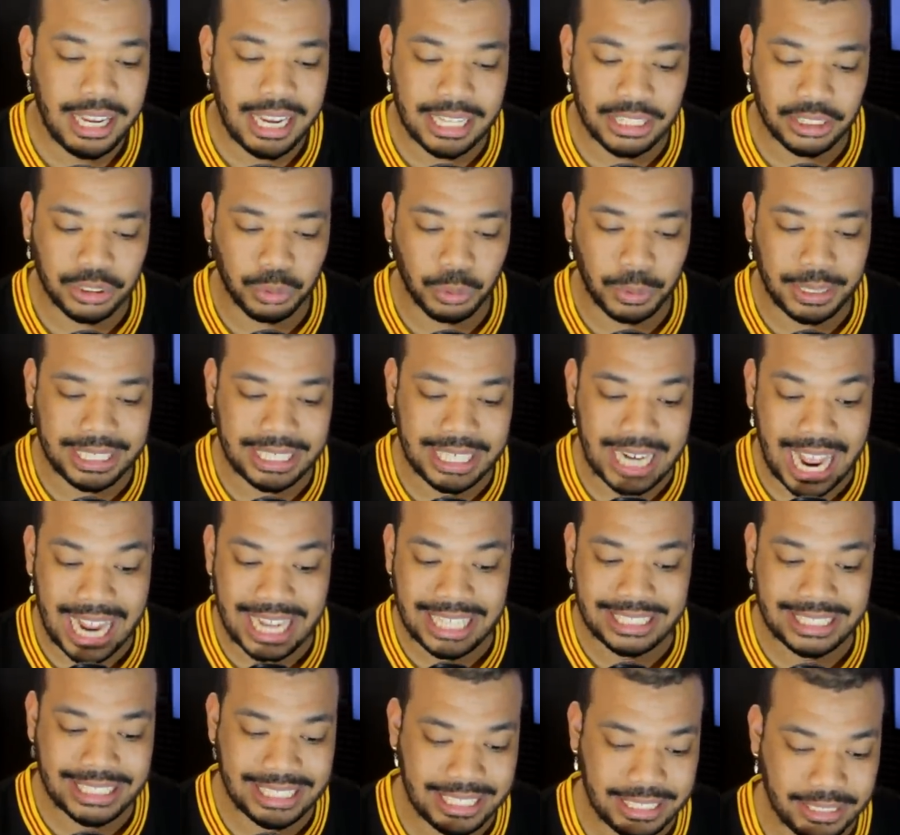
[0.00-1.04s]
in
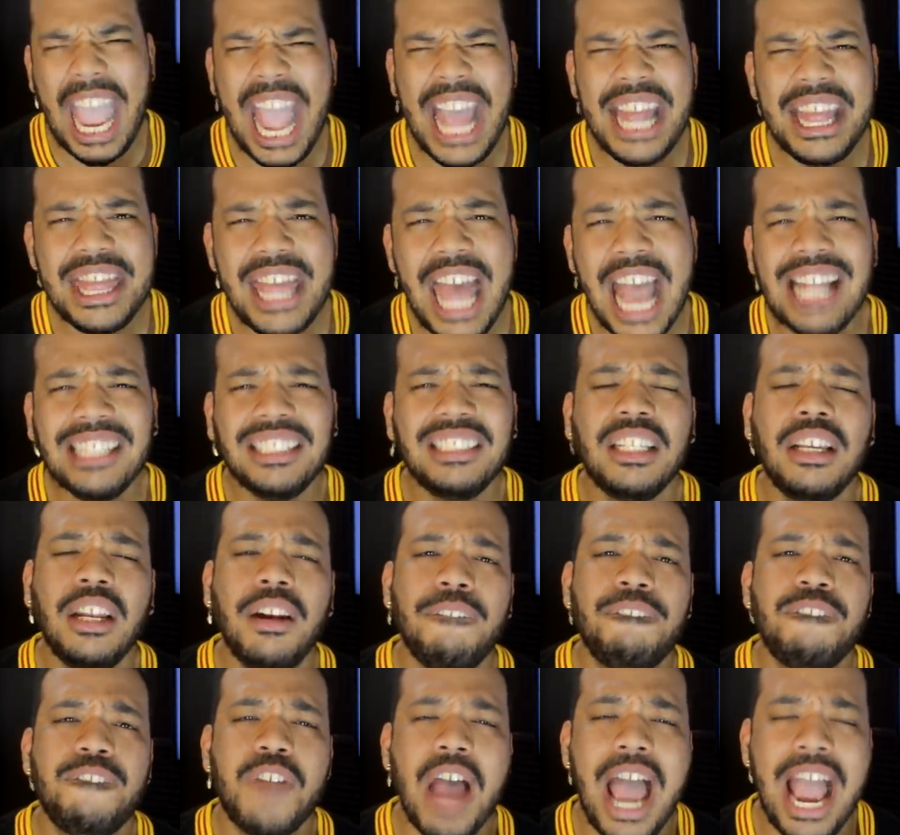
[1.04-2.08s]
2019. And that's going
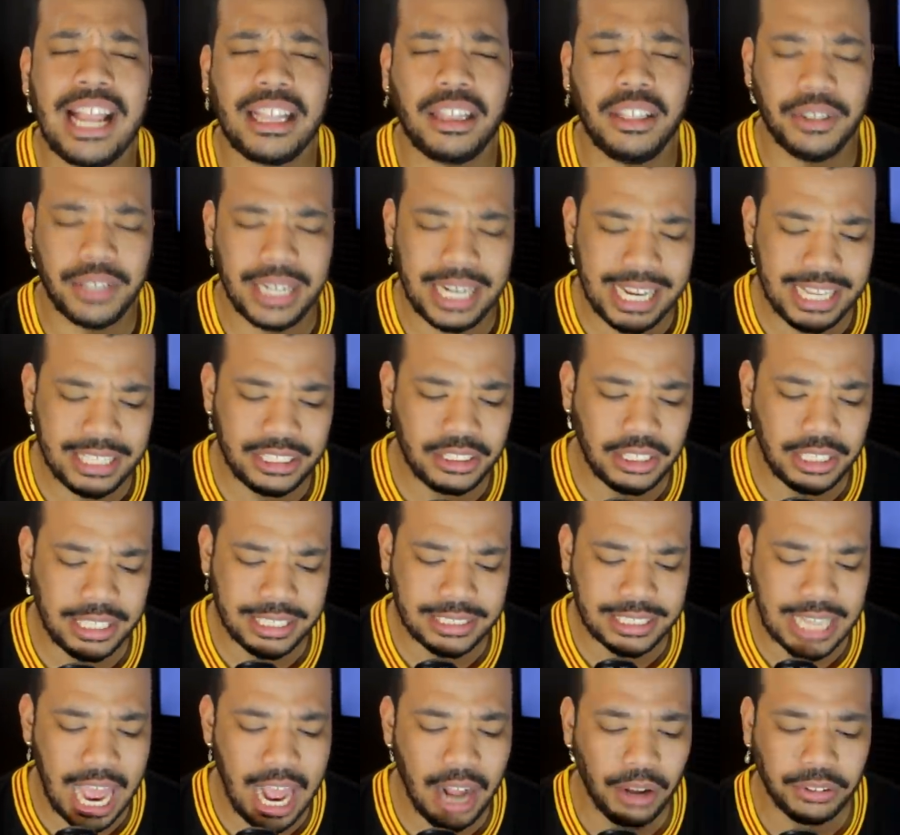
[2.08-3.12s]
to factor into
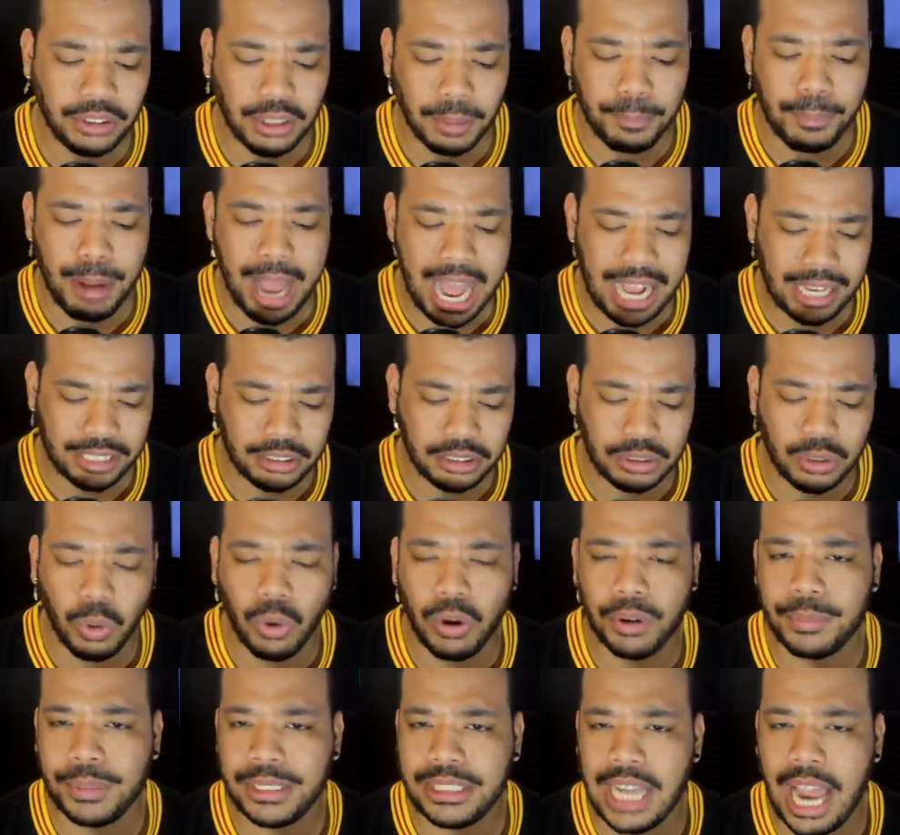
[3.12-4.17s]
his out-the-box
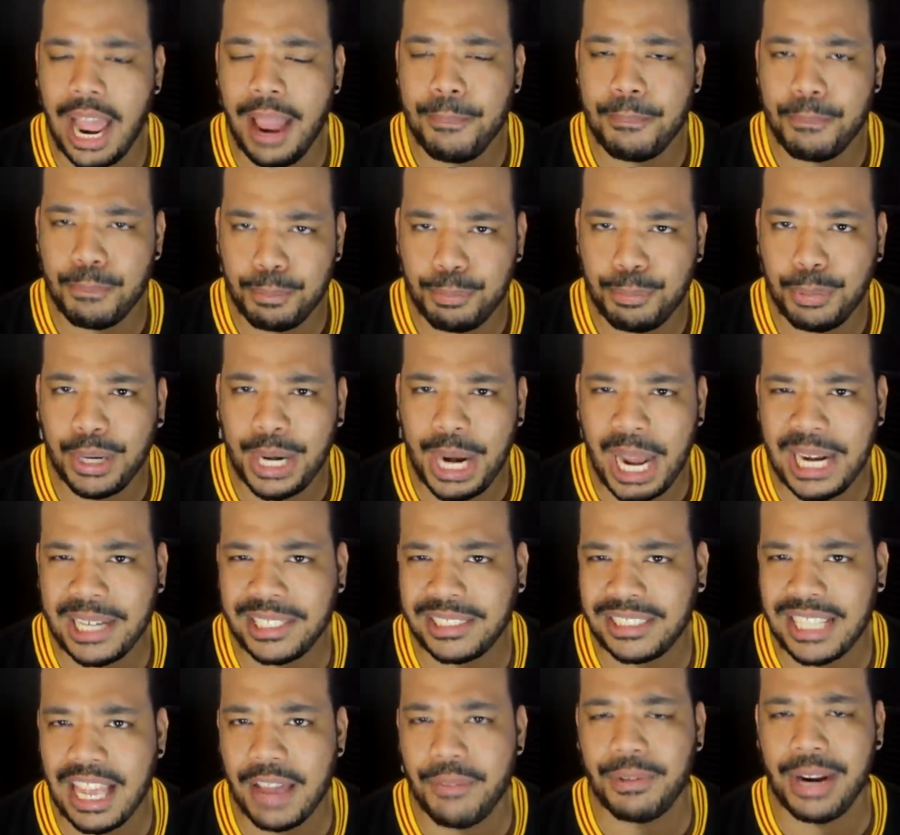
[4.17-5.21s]
score, which I put at a
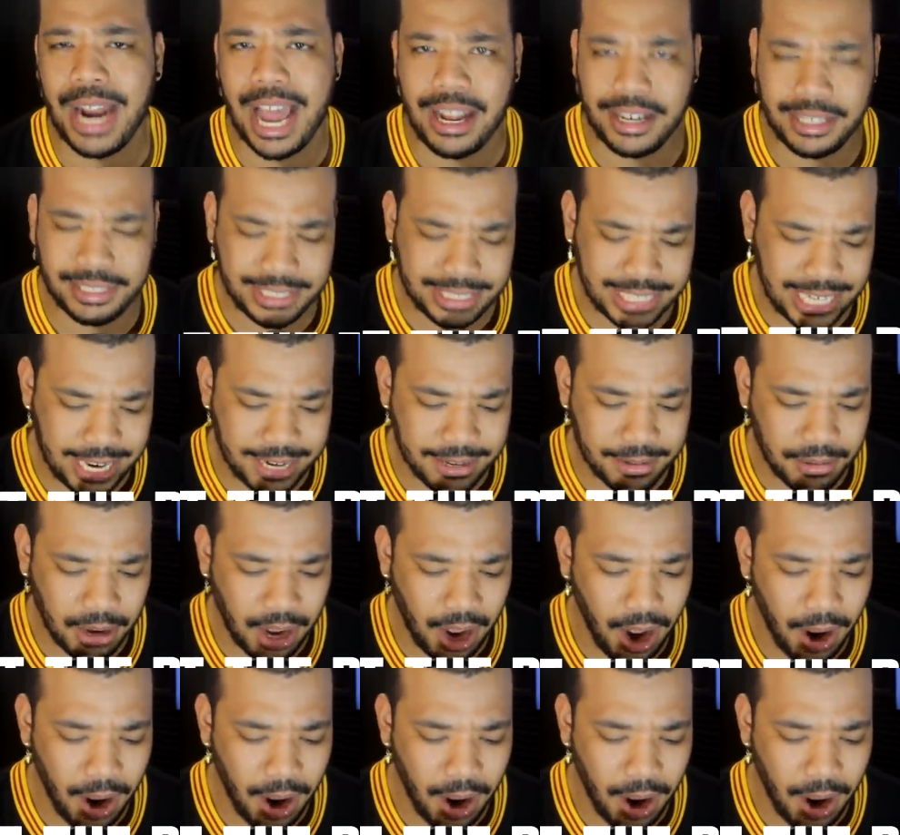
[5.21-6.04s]
7 out of 10.